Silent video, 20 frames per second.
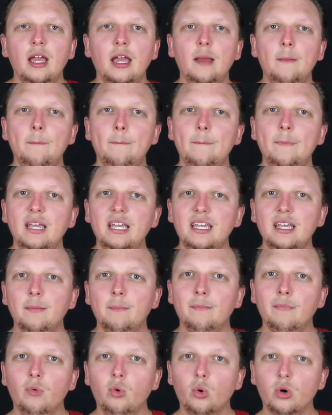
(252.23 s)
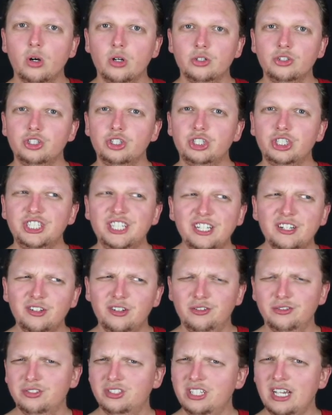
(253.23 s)
and make it more
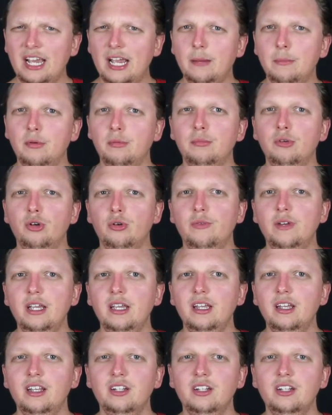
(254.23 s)
chill type of movie,